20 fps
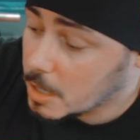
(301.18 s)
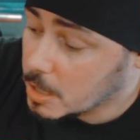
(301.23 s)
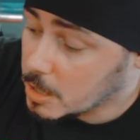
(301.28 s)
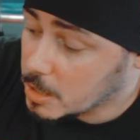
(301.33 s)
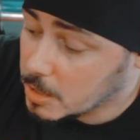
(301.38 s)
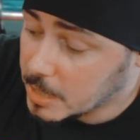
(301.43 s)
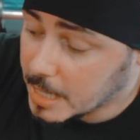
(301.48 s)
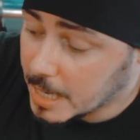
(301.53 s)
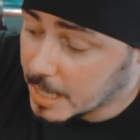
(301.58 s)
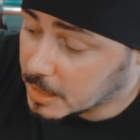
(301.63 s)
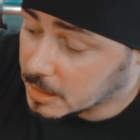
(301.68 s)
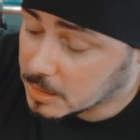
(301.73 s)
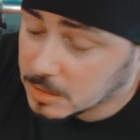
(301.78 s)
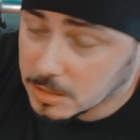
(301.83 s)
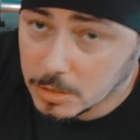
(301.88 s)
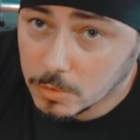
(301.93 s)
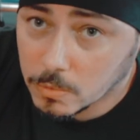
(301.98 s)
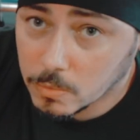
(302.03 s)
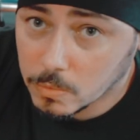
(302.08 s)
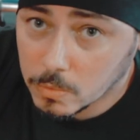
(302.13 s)
you got to
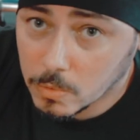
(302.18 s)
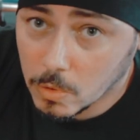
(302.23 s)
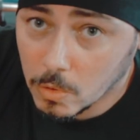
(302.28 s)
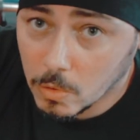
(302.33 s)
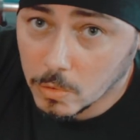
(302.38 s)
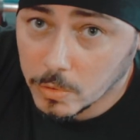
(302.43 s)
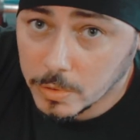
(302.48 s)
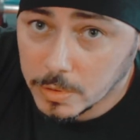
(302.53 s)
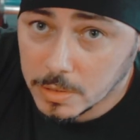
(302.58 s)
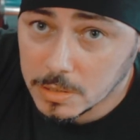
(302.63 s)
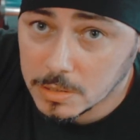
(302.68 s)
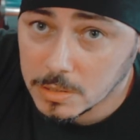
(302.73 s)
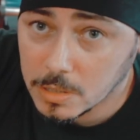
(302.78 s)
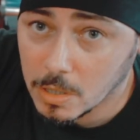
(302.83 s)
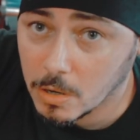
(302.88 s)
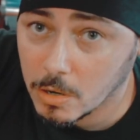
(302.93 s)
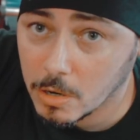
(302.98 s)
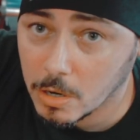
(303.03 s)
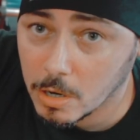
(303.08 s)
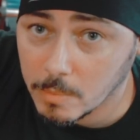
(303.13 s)
still roll this
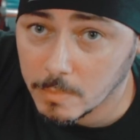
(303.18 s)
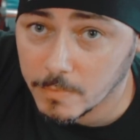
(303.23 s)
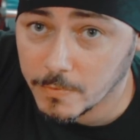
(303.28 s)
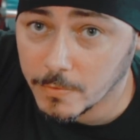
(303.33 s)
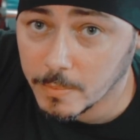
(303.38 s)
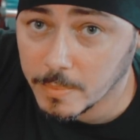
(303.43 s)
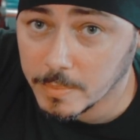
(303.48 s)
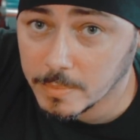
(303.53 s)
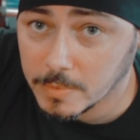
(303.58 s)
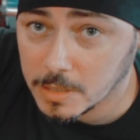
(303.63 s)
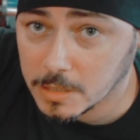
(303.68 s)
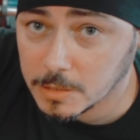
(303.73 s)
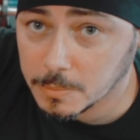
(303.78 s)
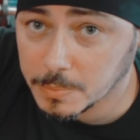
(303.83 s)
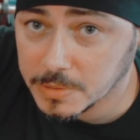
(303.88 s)
arm from this